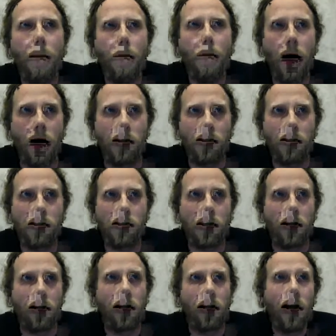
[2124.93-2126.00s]
But
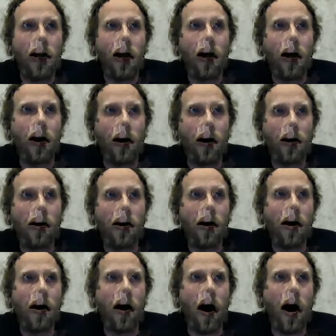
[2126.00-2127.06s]
still,
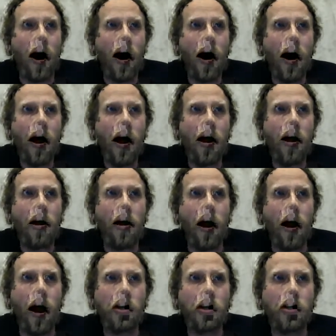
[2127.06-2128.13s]
uh, I
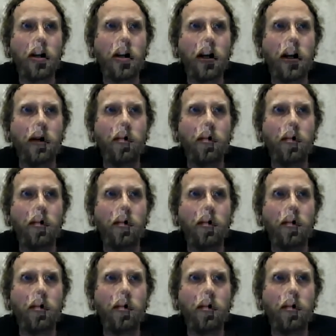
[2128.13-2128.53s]
actually